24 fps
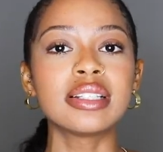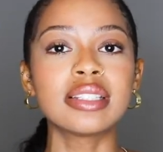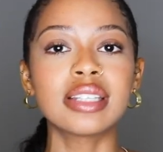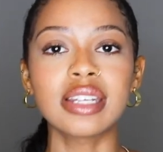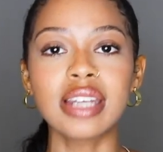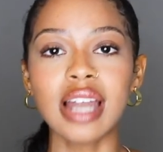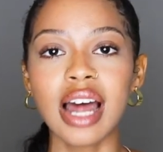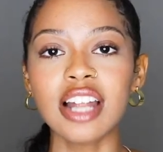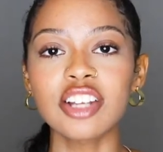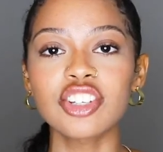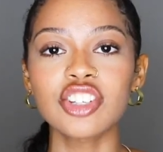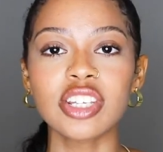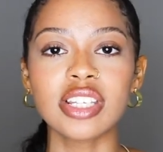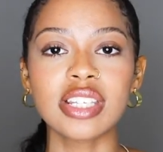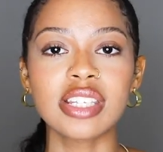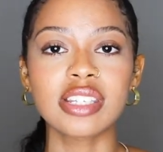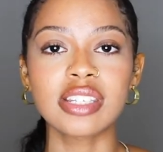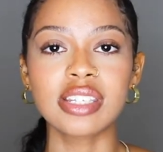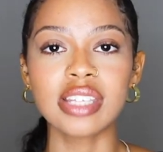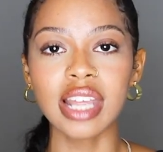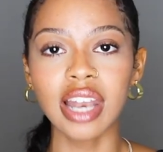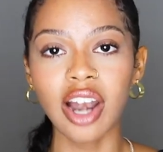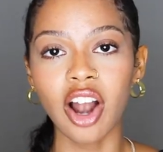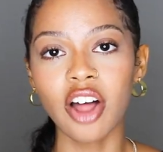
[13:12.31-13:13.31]
did not
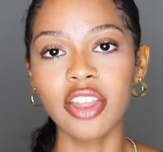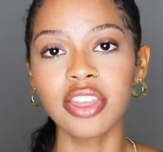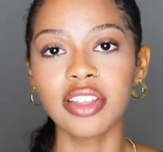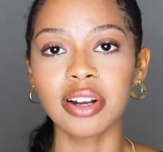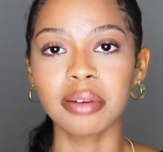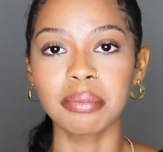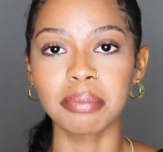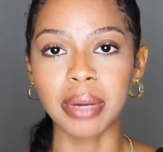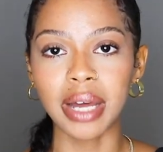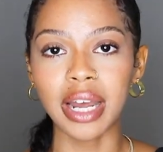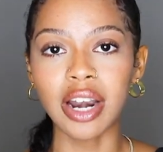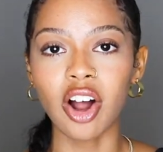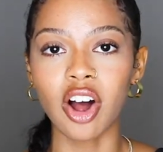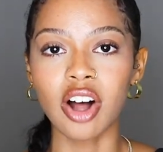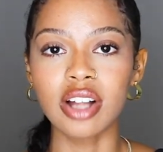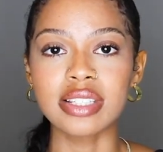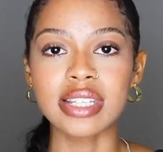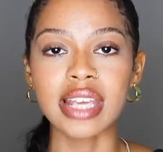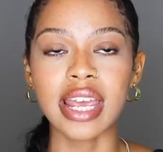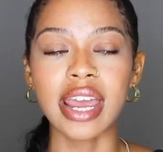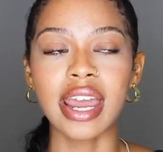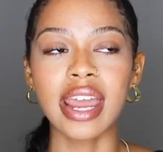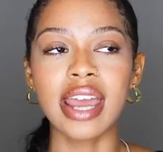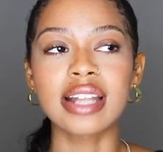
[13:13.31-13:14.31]
just sit on their butt all
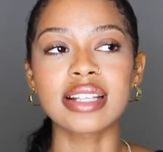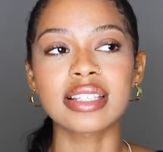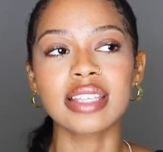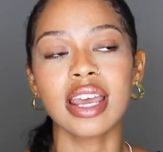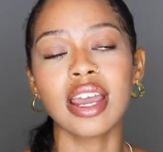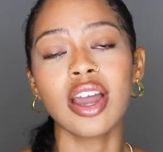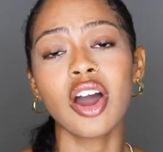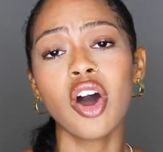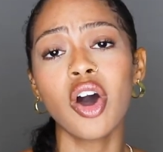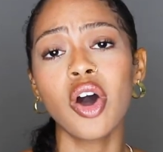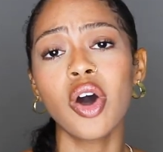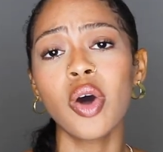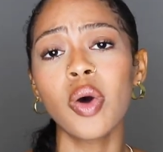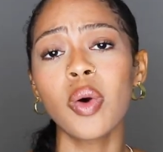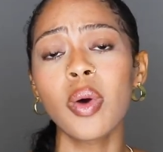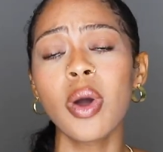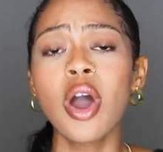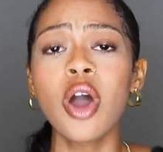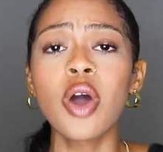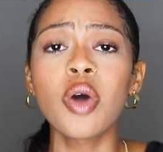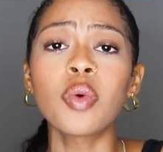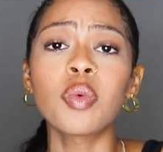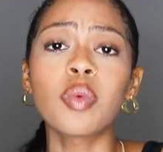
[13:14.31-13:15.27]
day and say, oh,